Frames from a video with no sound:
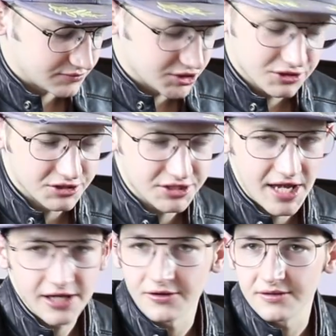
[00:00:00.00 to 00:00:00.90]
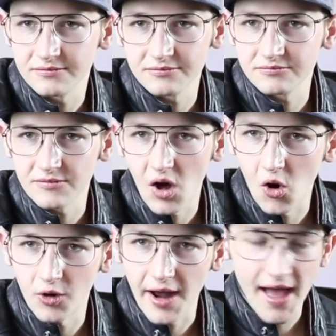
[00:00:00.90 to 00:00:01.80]
just a standard
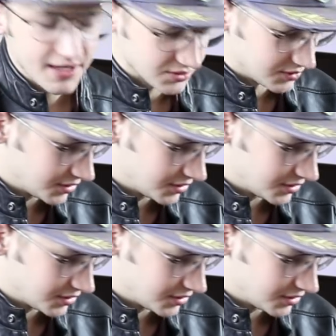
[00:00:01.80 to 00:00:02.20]
hard axle, you